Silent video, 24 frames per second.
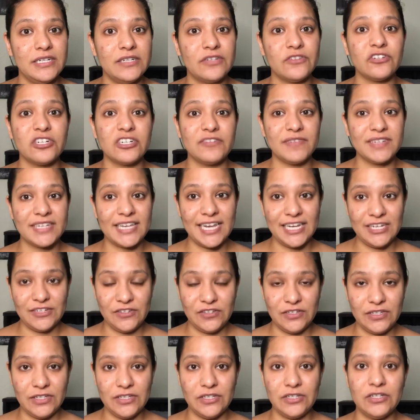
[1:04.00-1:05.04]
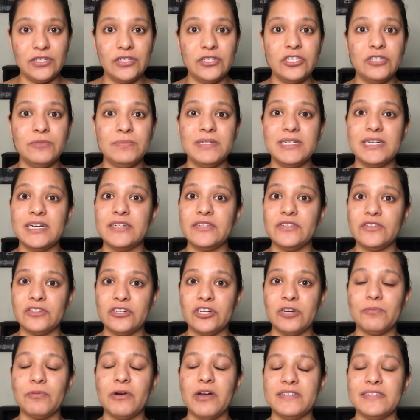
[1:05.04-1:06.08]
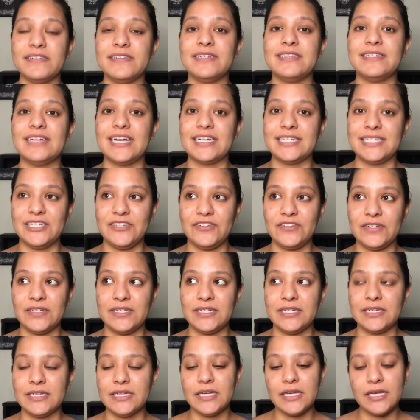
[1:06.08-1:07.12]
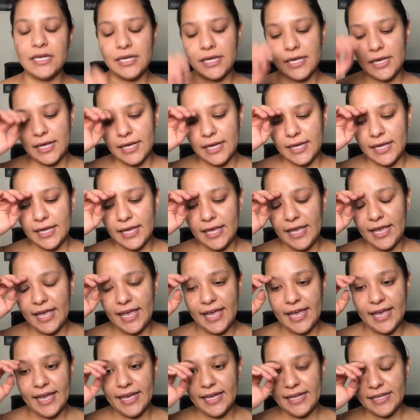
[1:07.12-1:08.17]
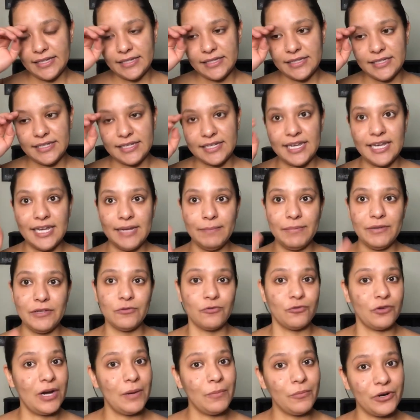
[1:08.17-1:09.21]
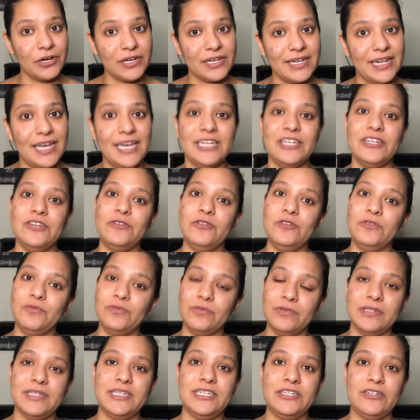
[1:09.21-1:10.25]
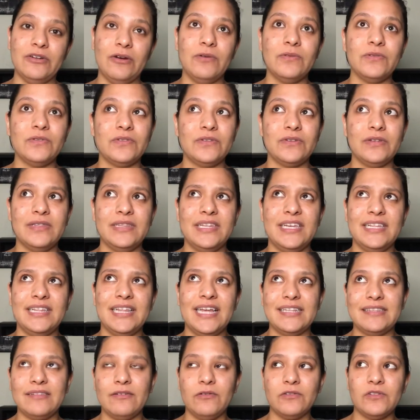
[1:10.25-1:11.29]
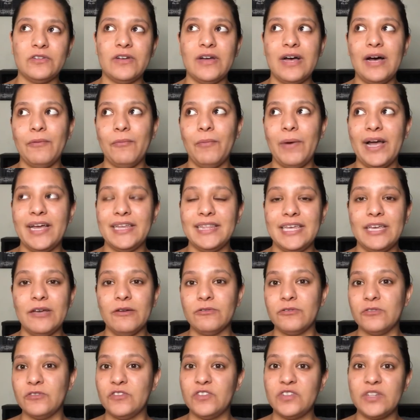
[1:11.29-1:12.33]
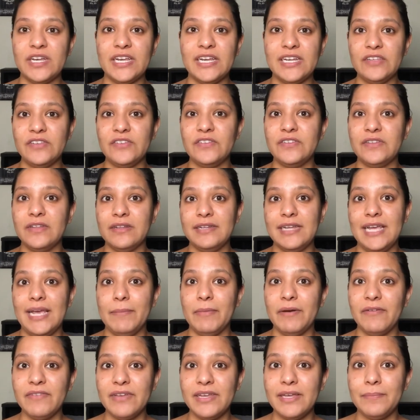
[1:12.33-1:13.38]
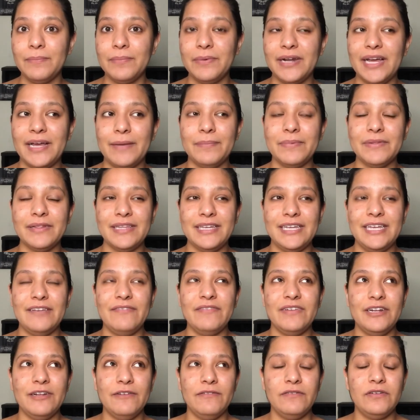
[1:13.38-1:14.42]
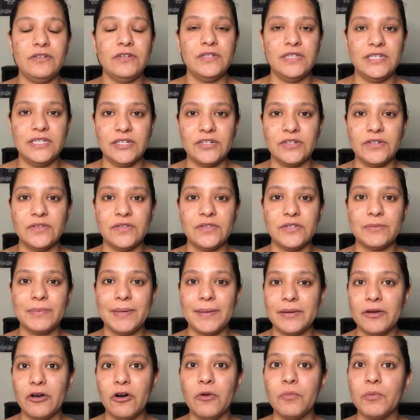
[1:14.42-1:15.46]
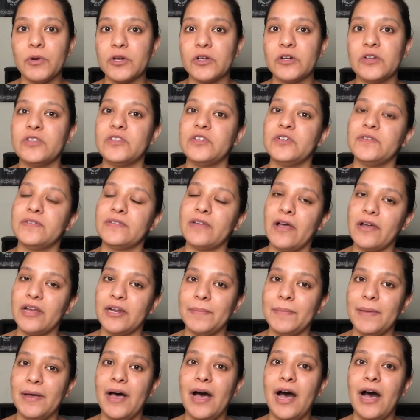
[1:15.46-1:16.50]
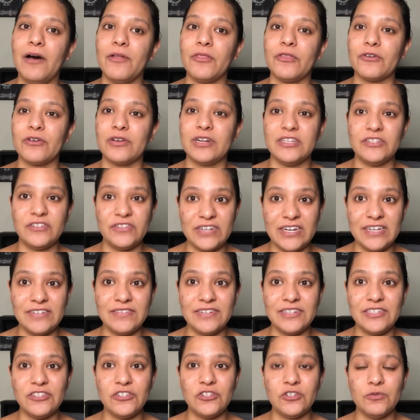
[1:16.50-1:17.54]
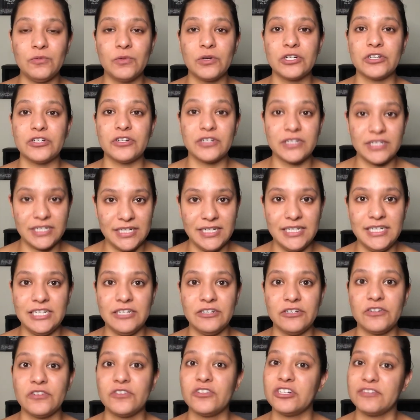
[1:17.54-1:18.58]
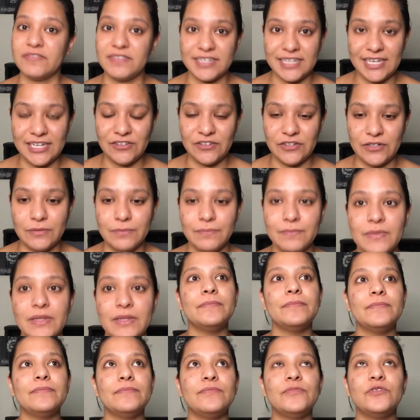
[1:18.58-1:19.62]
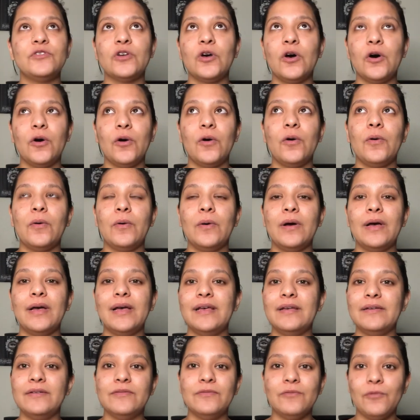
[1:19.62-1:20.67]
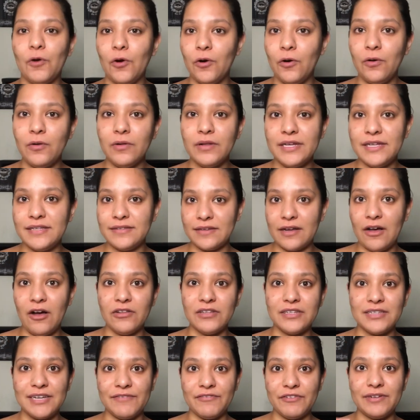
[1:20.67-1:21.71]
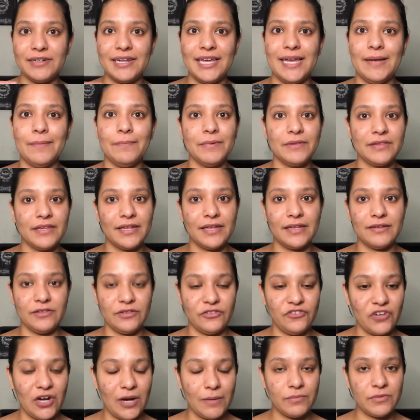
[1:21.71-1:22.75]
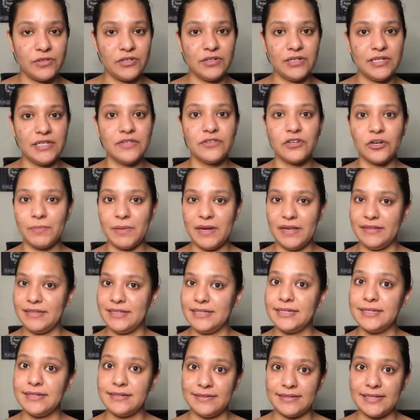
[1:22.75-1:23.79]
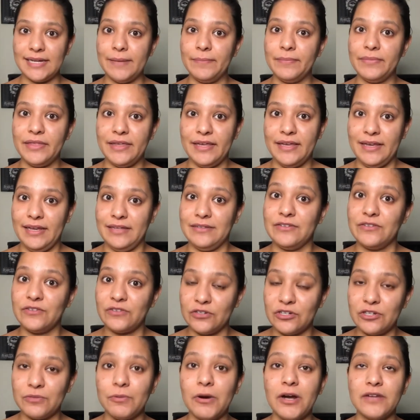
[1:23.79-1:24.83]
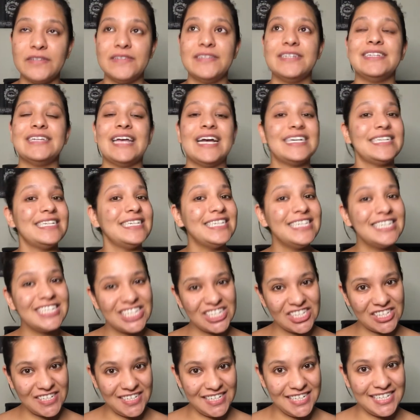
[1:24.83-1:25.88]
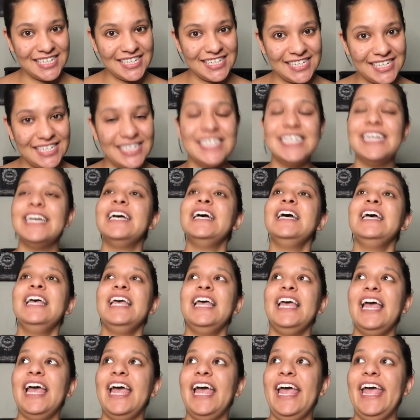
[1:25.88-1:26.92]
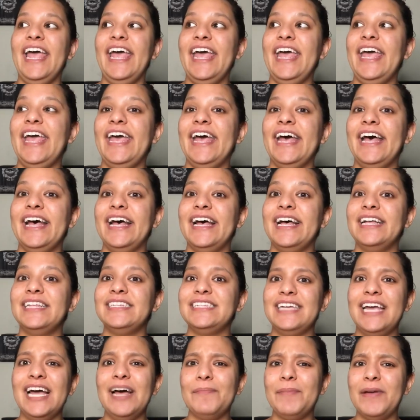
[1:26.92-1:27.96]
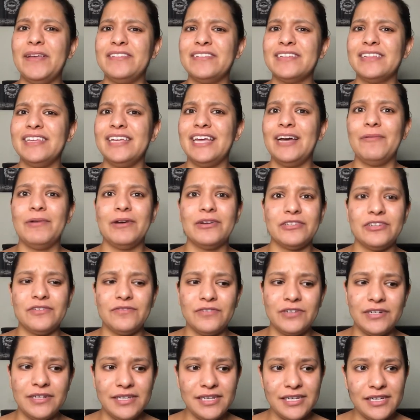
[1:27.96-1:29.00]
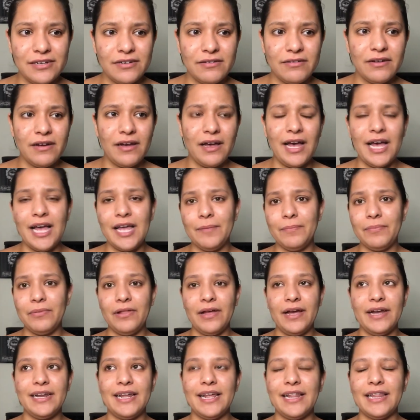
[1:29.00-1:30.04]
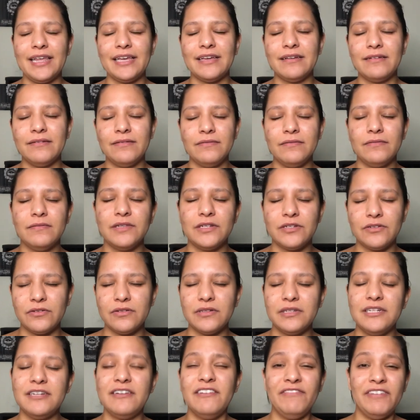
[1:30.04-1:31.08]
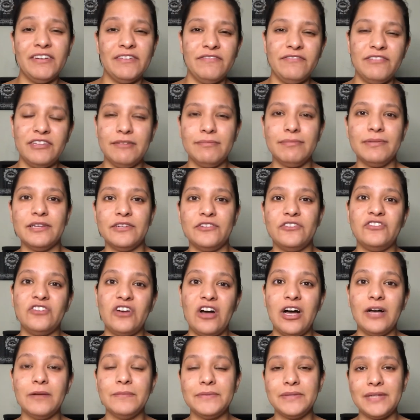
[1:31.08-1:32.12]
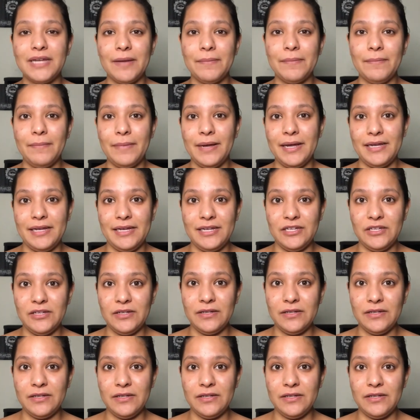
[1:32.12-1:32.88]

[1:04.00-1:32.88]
a certification to be a sterile processing technician. And the campus where I'm working at, you really don't. And then that's also why they also changed the name of it. But I believe in a few years, my coworkers, they were talking about how they're going to change it to where you're going to need your certification. So role is called a different name, but the job duties are basically the same thing as a sterile processing technician. And yeah, basically I worked there for a year. I applied at like literally 50 plus jobs at my